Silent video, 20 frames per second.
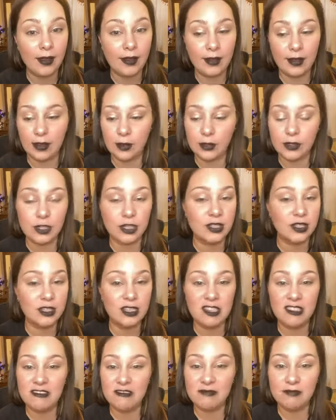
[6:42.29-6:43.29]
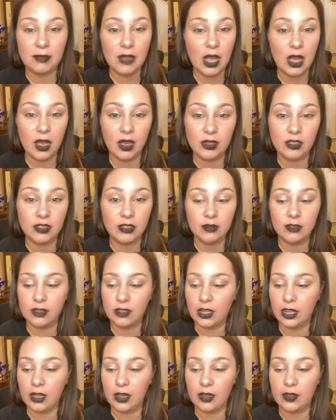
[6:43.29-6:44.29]
and it was just
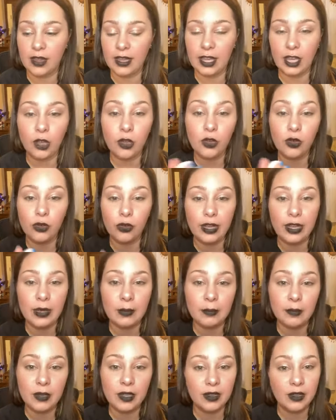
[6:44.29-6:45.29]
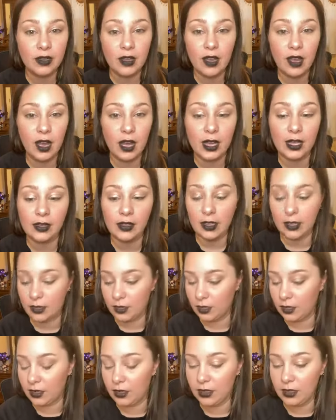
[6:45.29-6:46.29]
like a cream
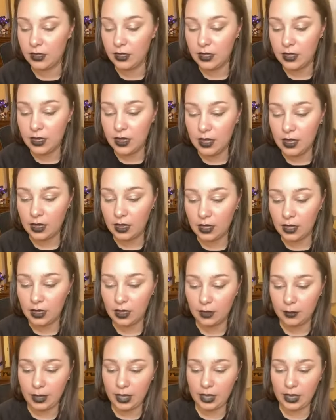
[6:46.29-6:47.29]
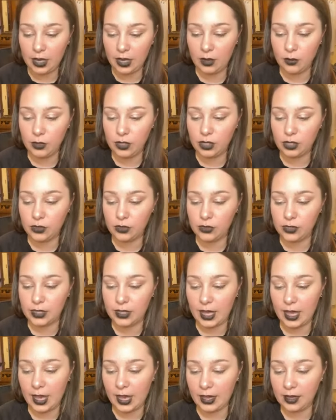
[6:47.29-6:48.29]
eyeliner. And I would use
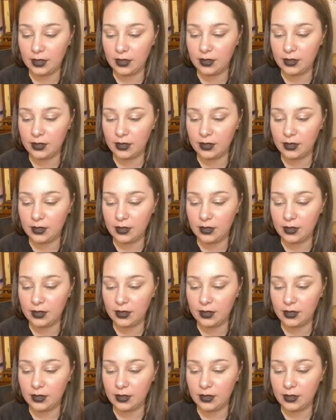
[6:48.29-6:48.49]
that.